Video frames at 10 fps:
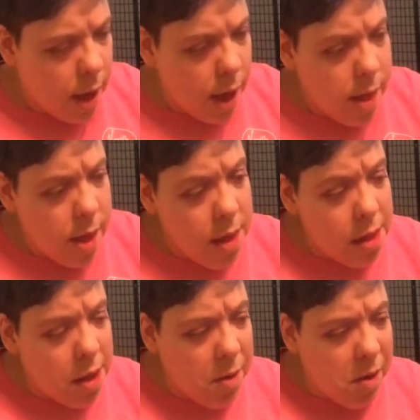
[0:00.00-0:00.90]
And this
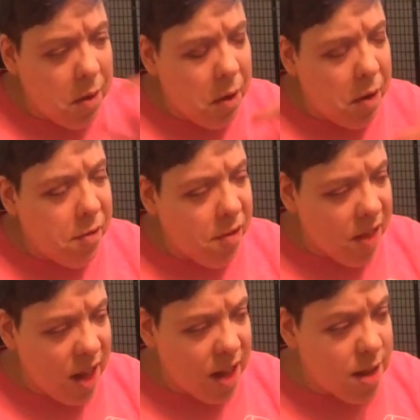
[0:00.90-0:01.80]
you go over
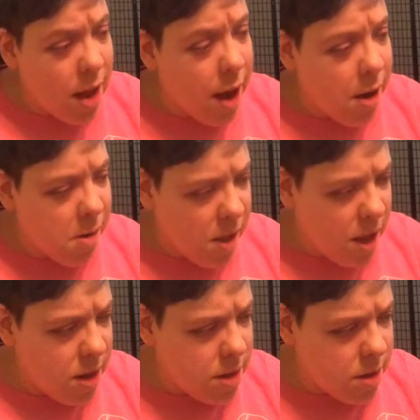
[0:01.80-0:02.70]
the entire
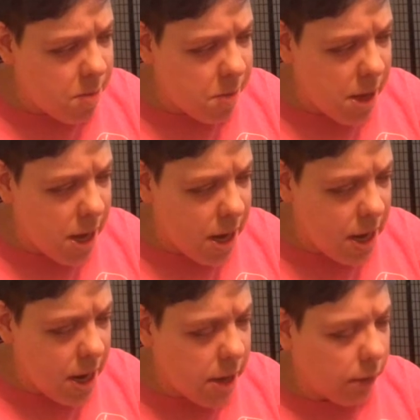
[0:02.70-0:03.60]
lid to blend
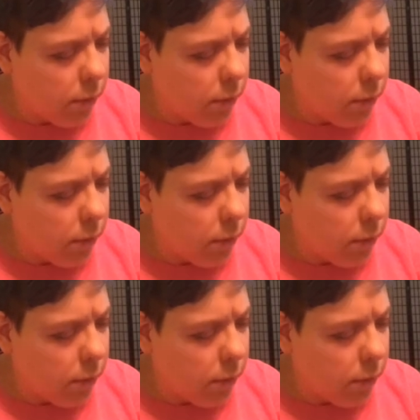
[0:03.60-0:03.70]
it.